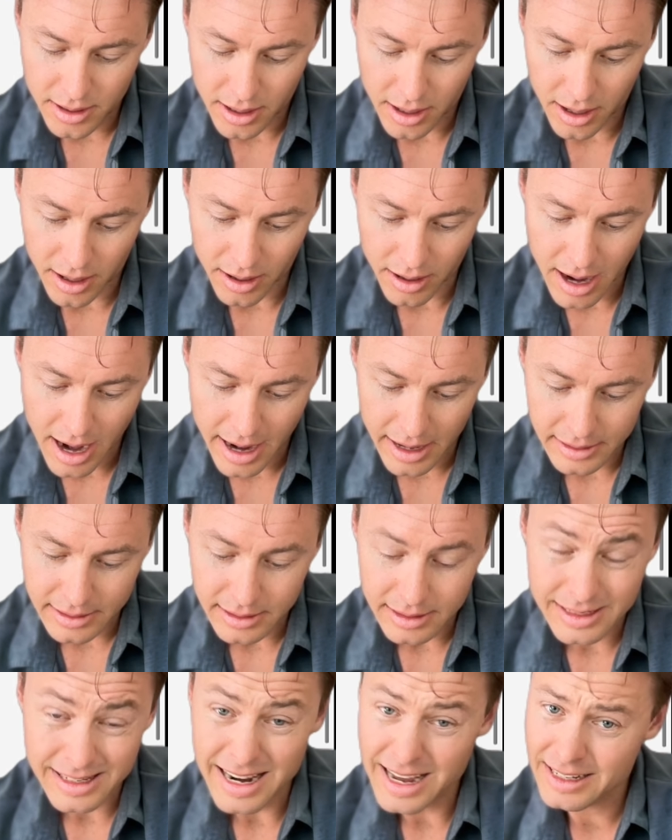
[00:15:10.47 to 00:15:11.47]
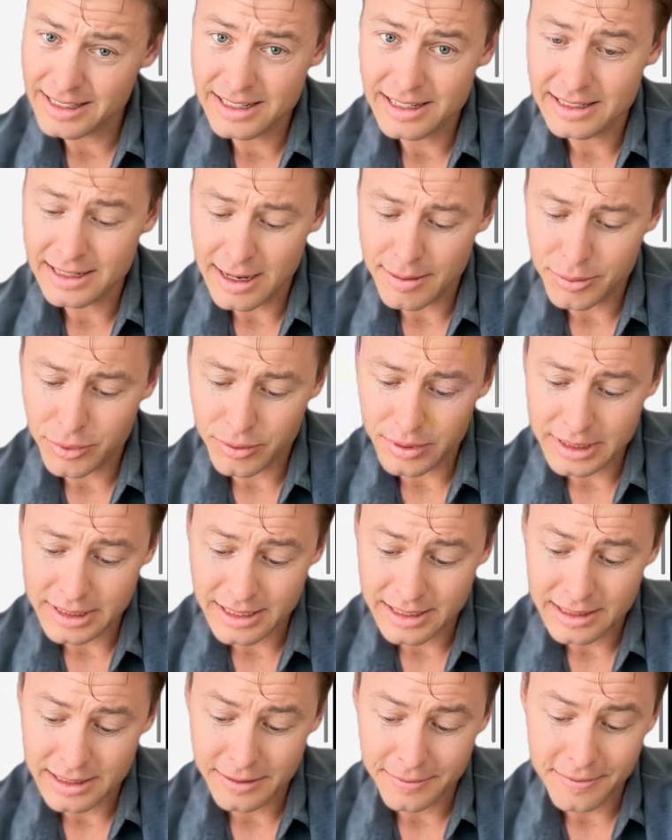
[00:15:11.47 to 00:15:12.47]
All right, so this next example wants
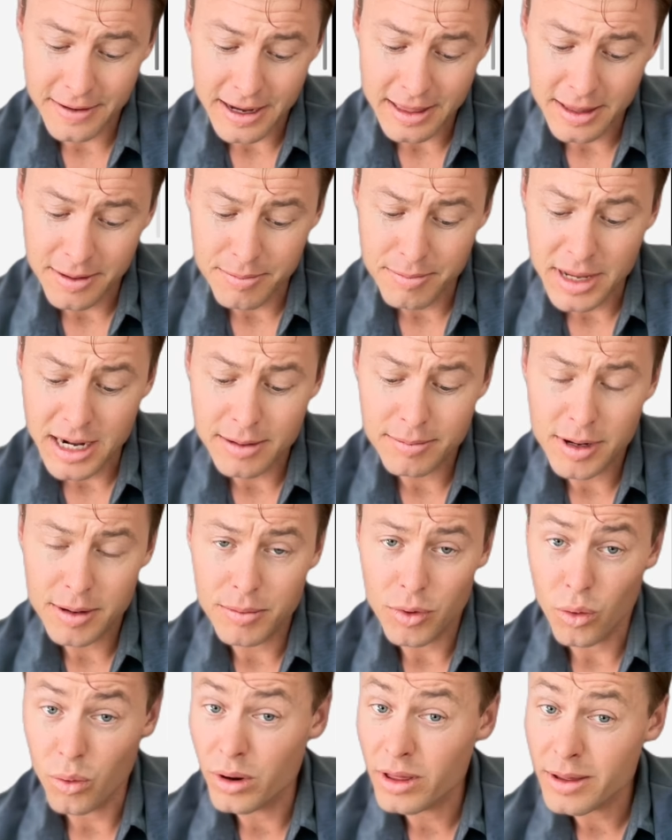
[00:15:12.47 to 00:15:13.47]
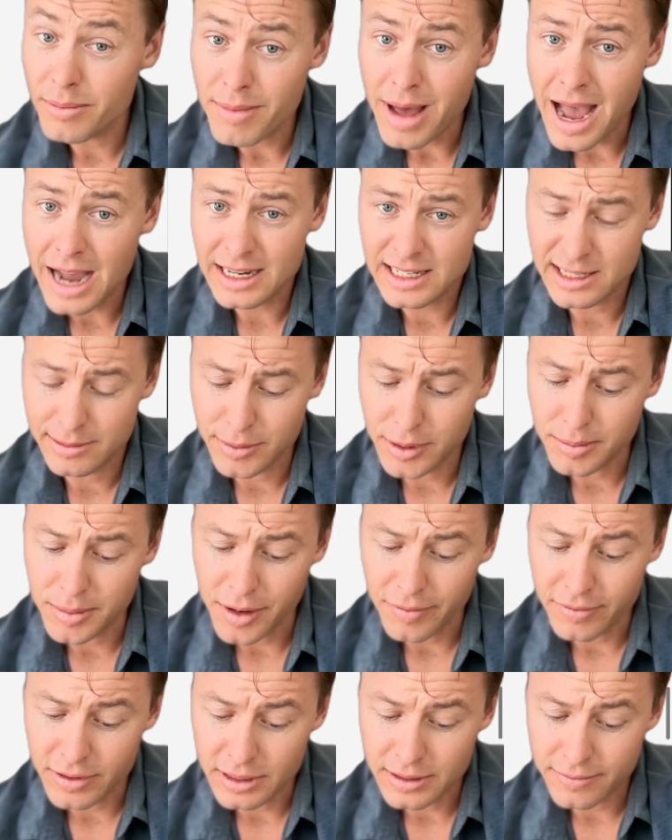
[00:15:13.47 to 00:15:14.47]
us to find the minimum or the maximum
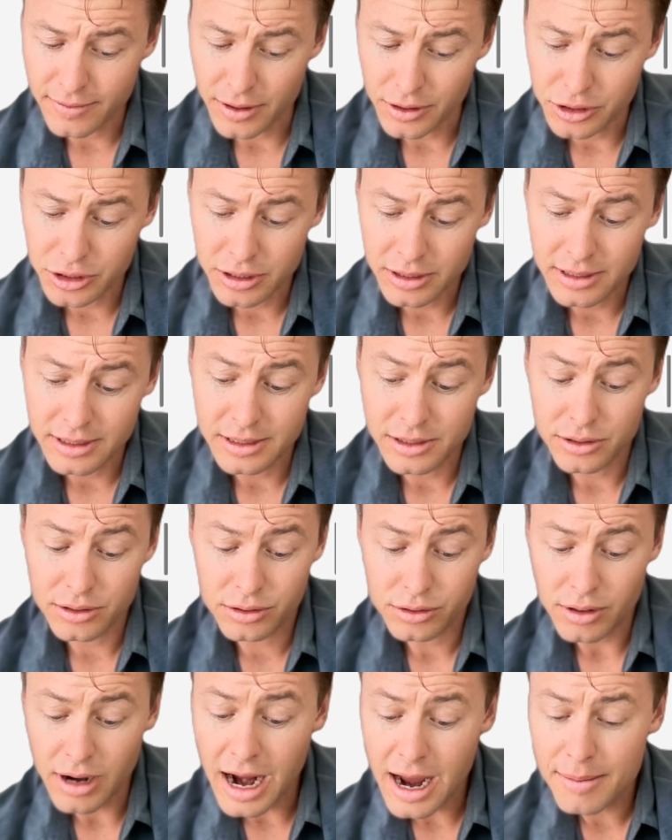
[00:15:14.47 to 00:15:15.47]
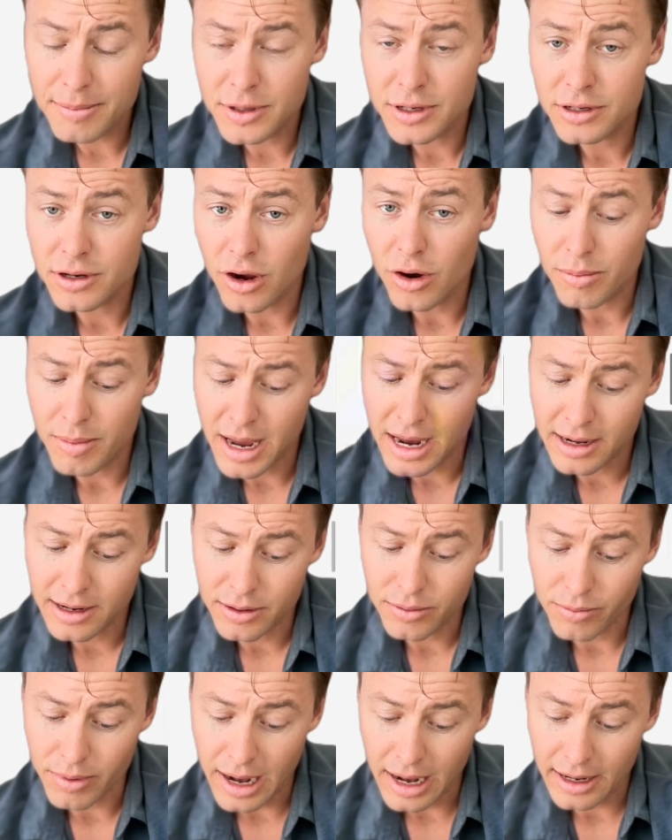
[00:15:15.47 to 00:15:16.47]
of this function, describe the domain
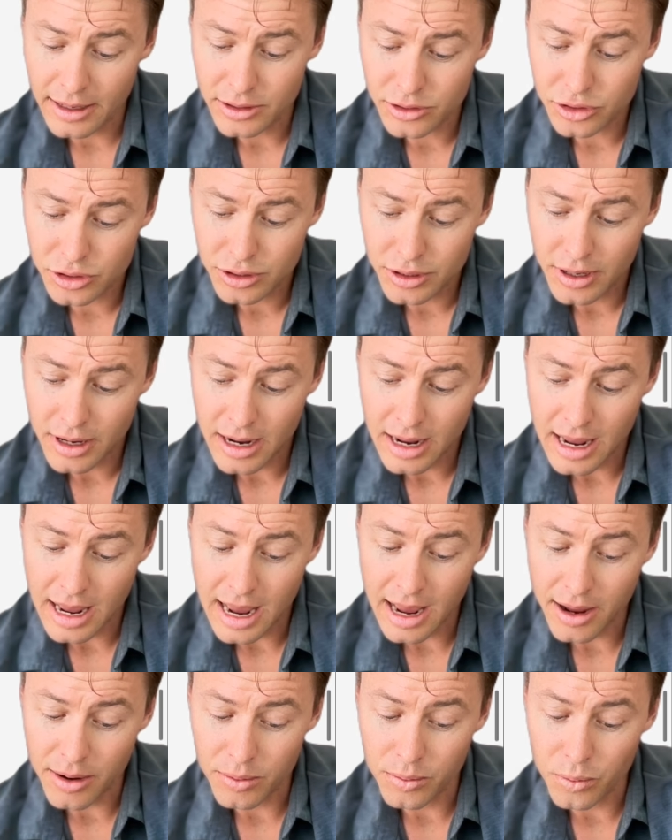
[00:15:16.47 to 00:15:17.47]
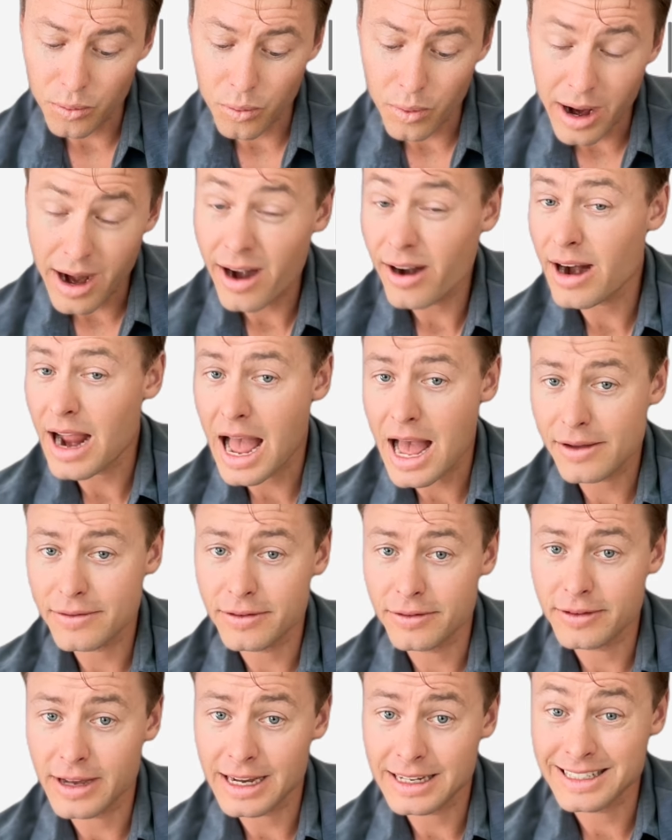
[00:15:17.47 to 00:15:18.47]
and range, and where f
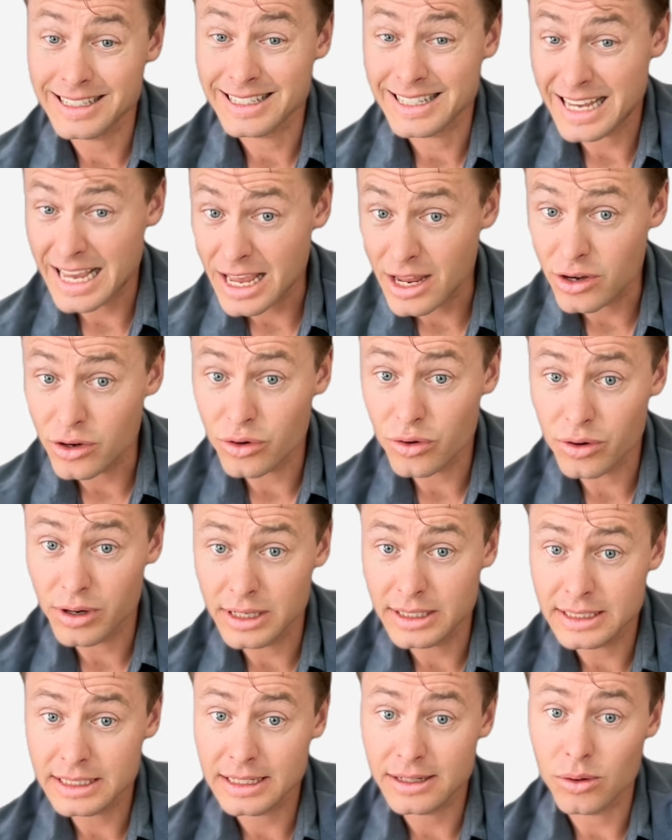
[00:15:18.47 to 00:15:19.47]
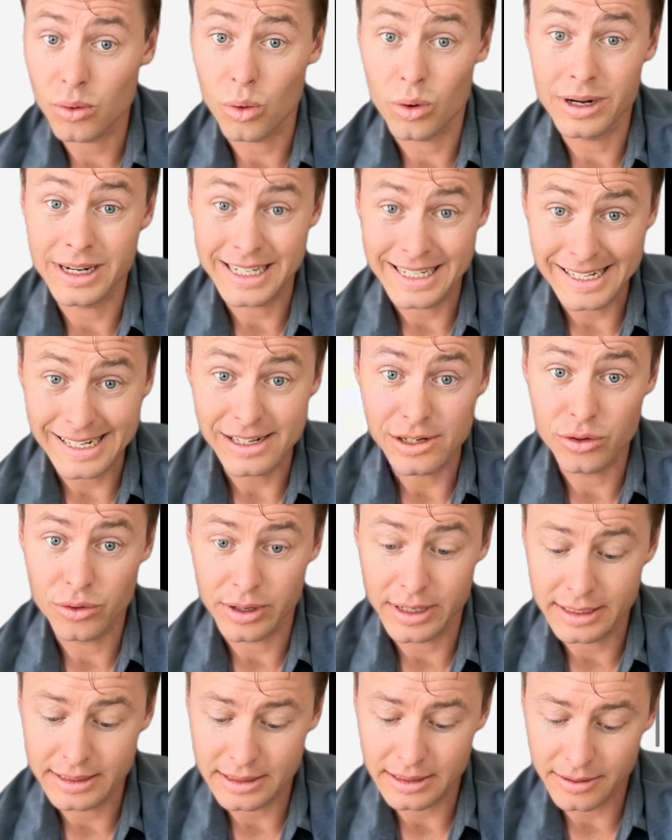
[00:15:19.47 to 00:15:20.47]
of x is increasing or
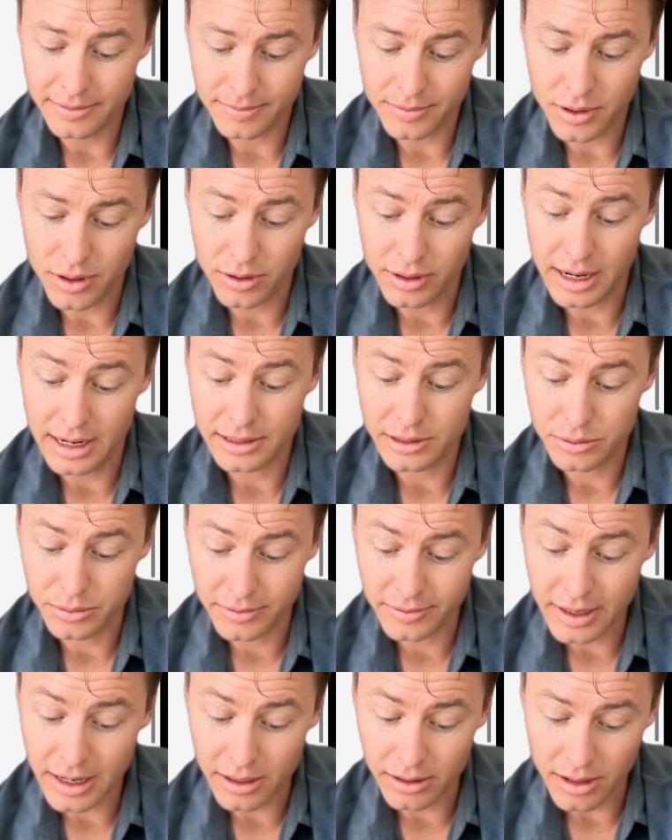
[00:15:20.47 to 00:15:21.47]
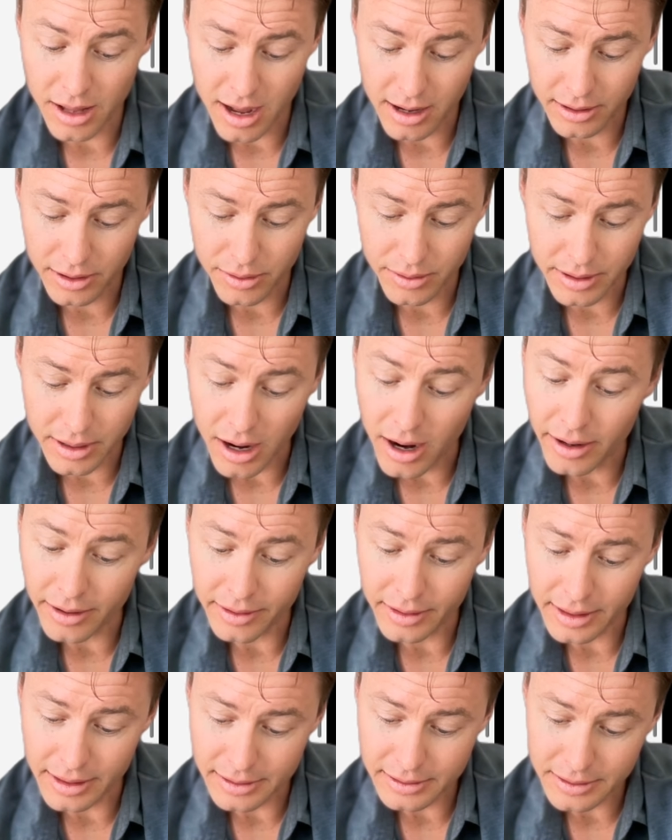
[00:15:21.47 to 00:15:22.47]
decreasing. Okay, so we've got a lot going on in
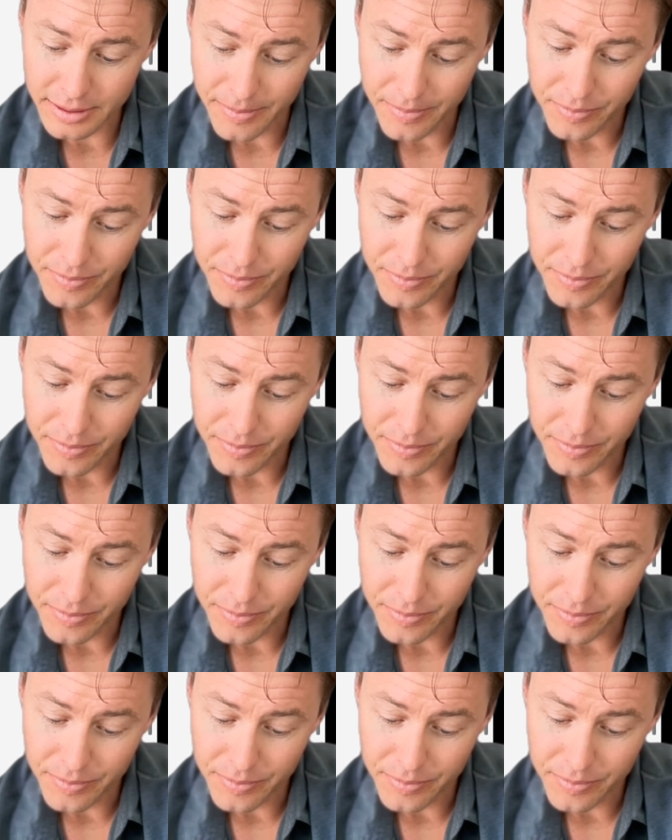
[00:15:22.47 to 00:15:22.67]
this.